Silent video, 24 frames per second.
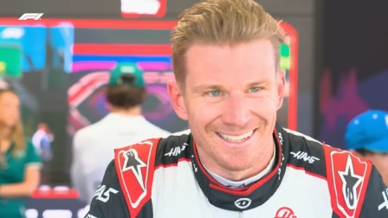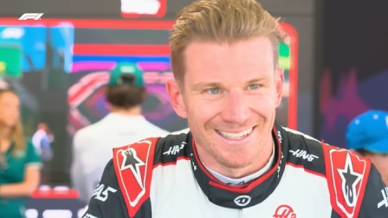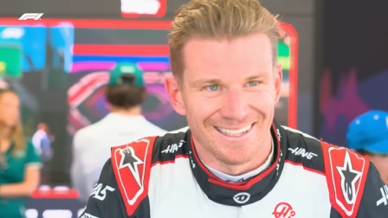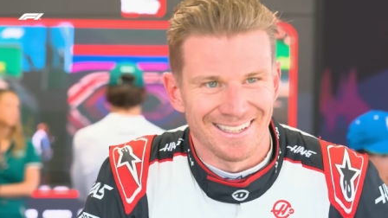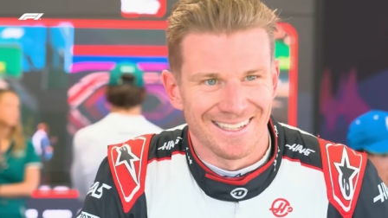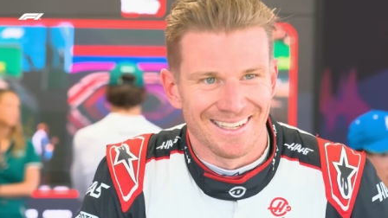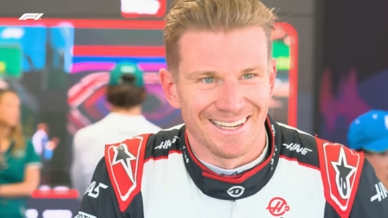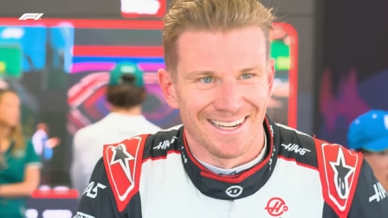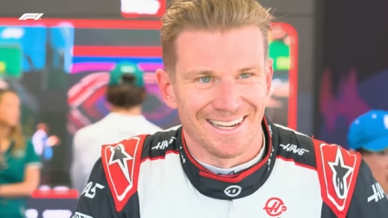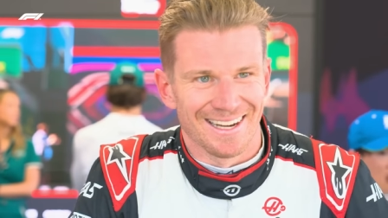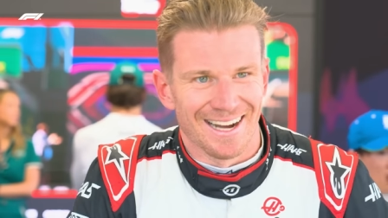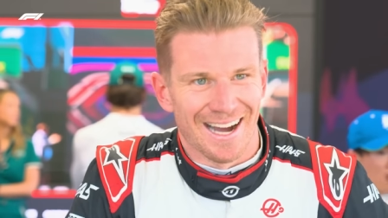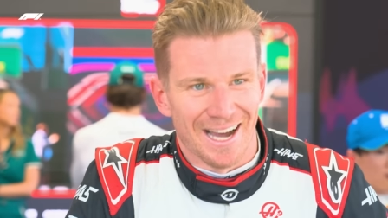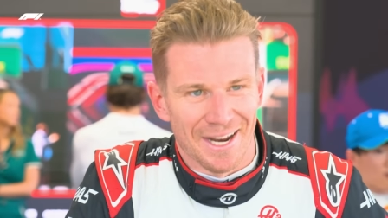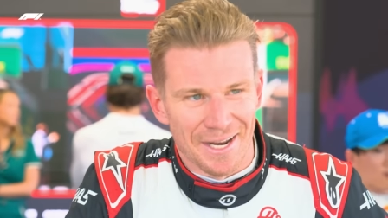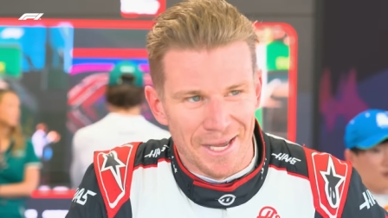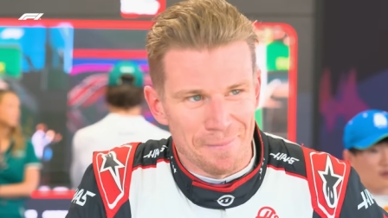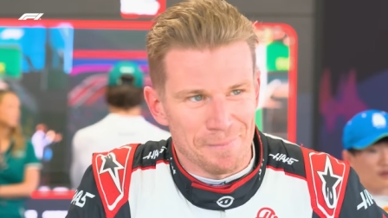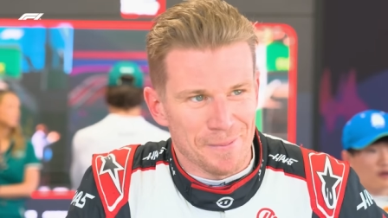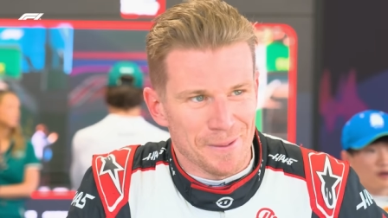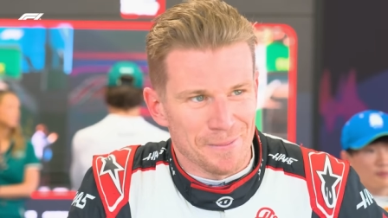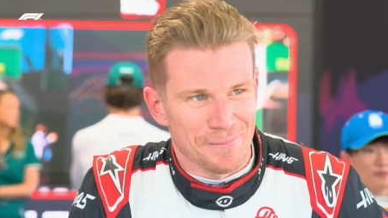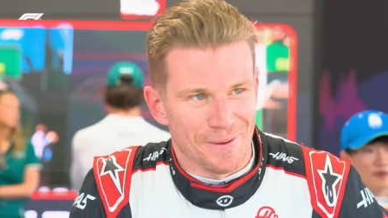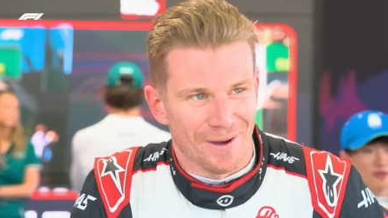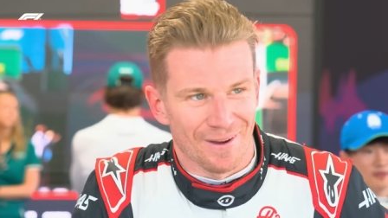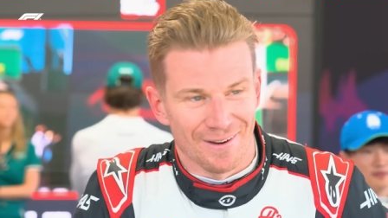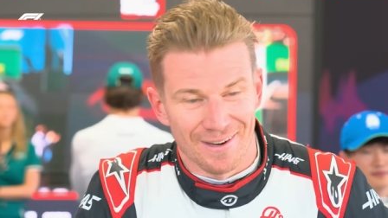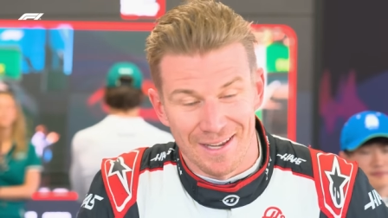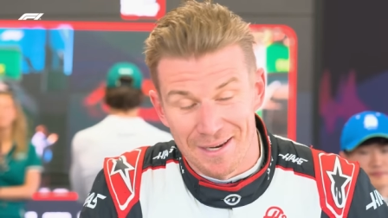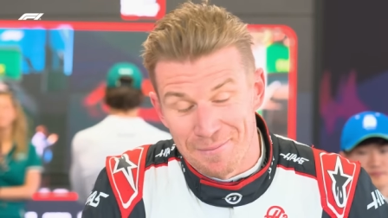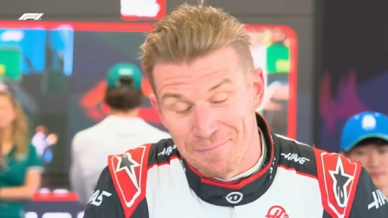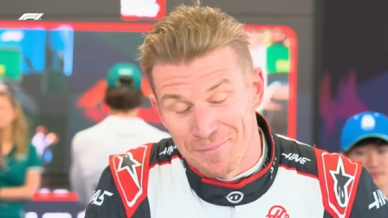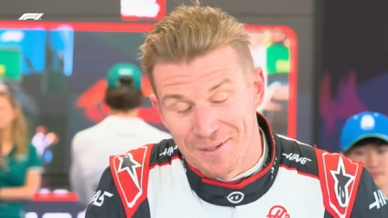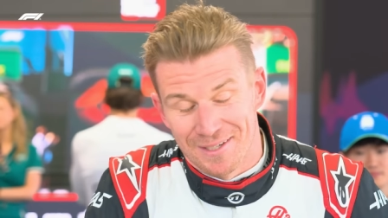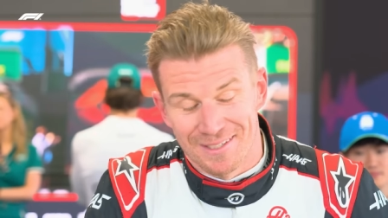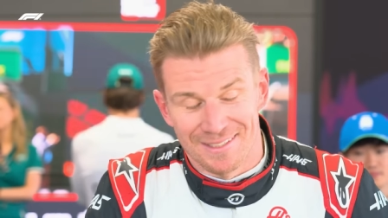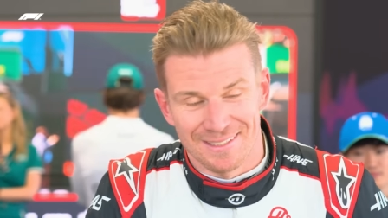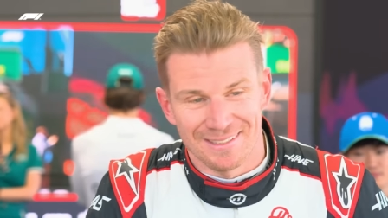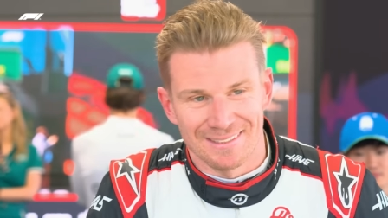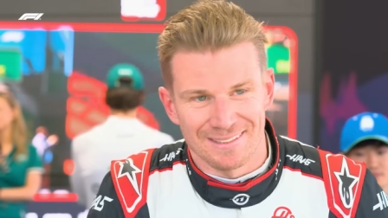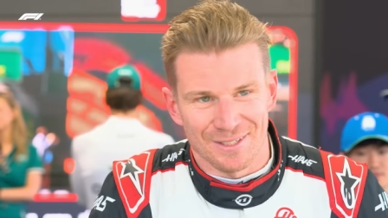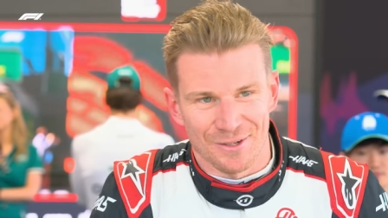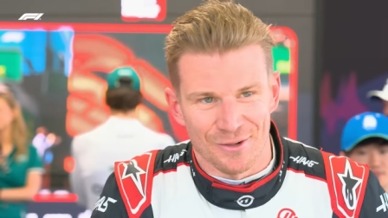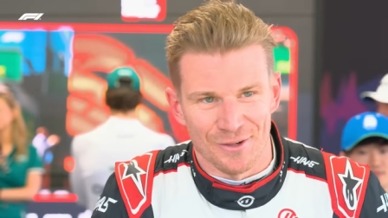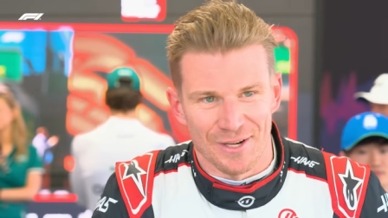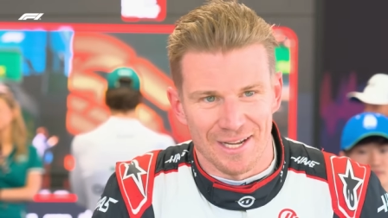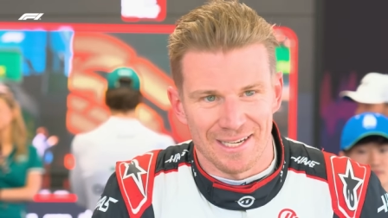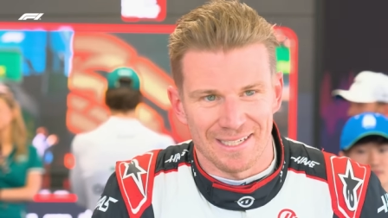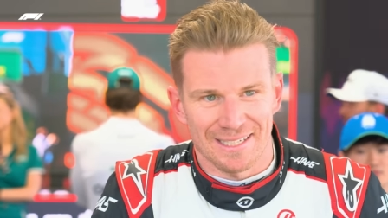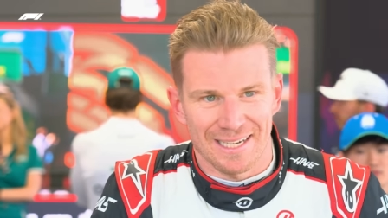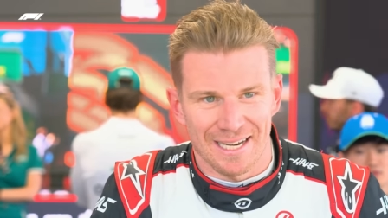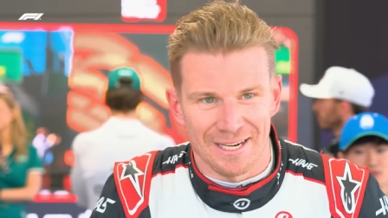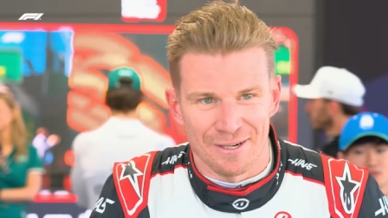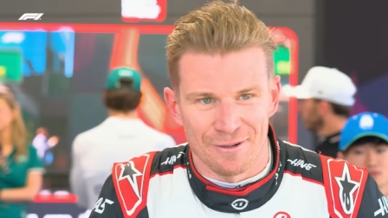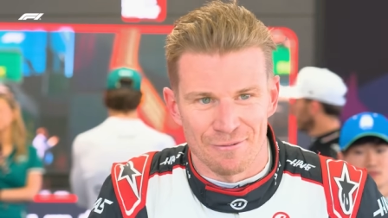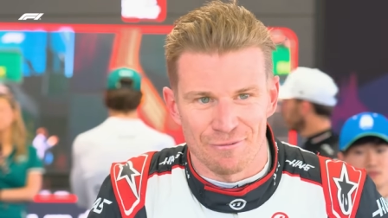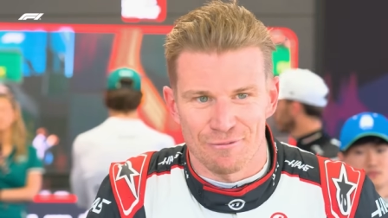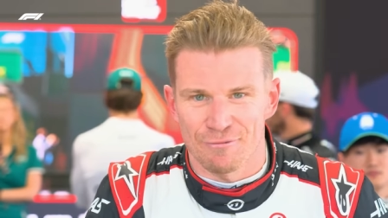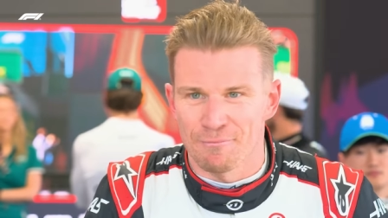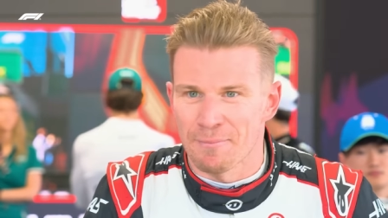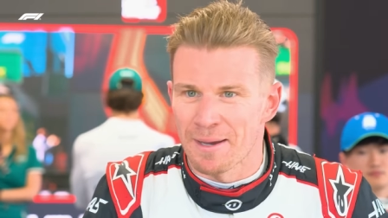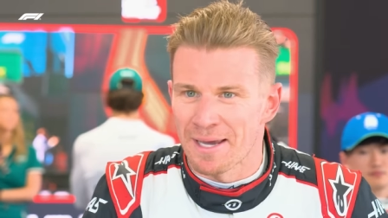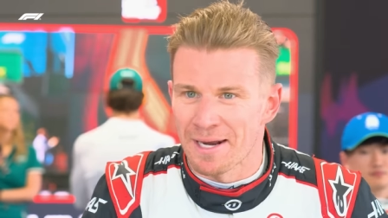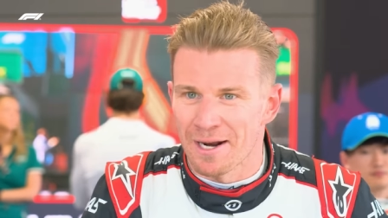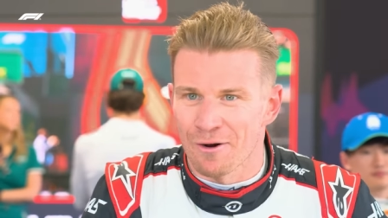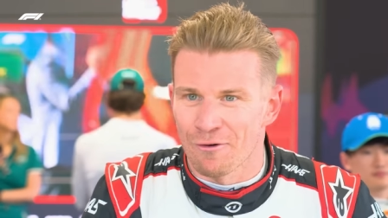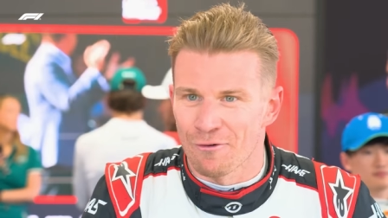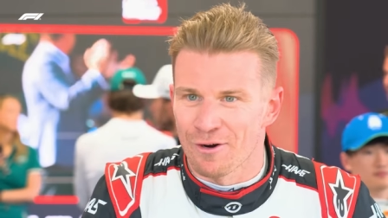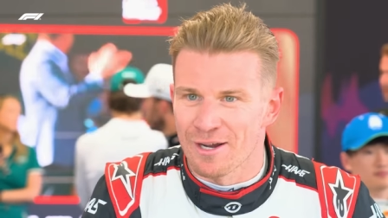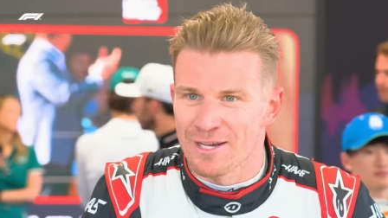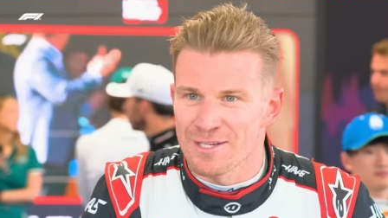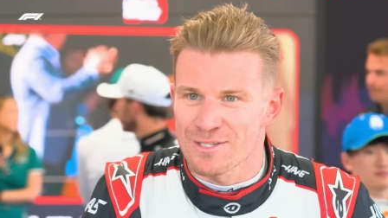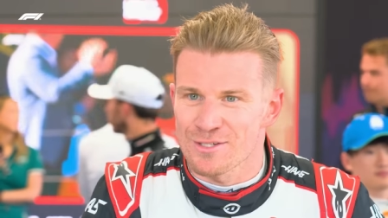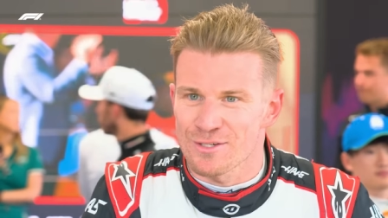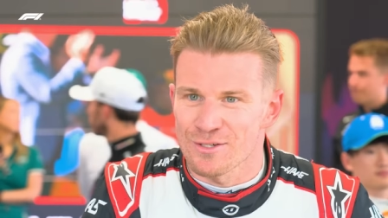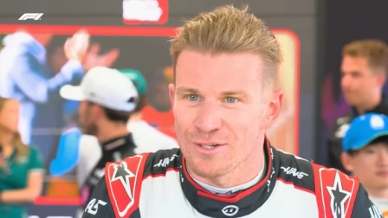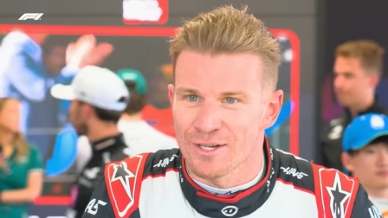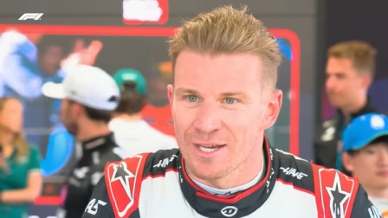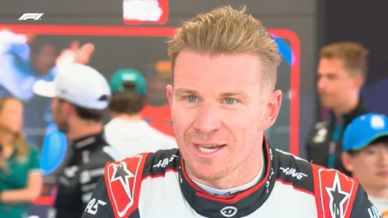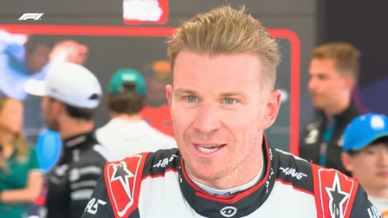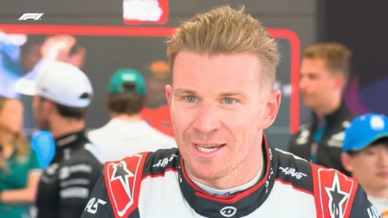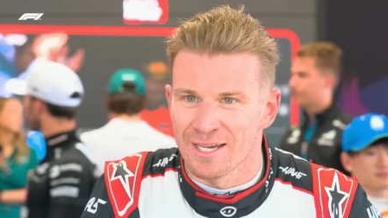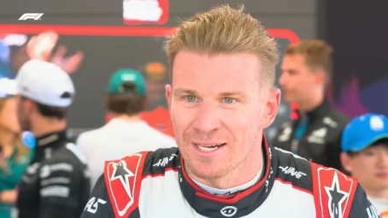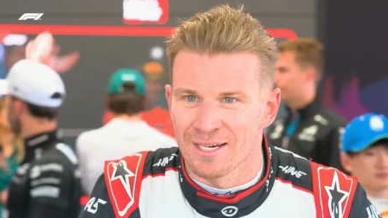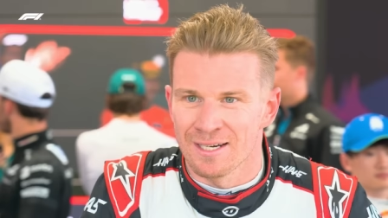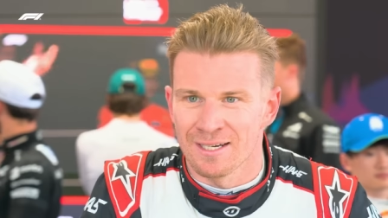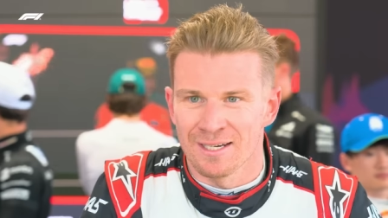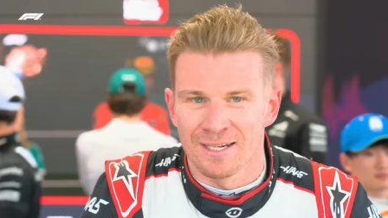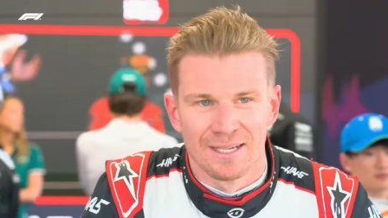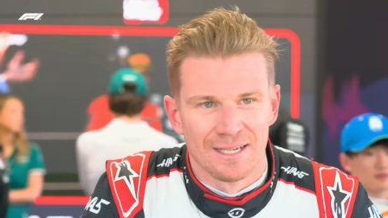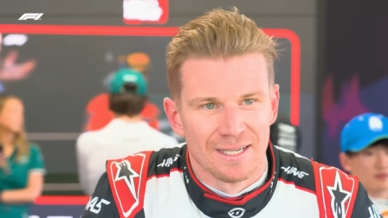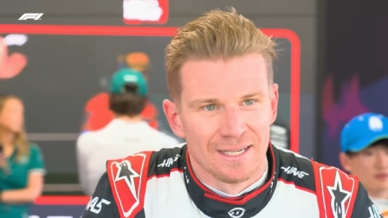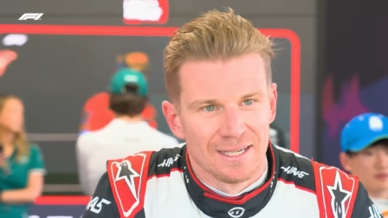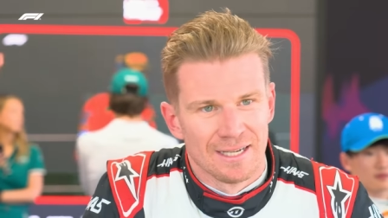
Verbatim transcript: yeah unhappy about that. But you know that kind of made our race today, and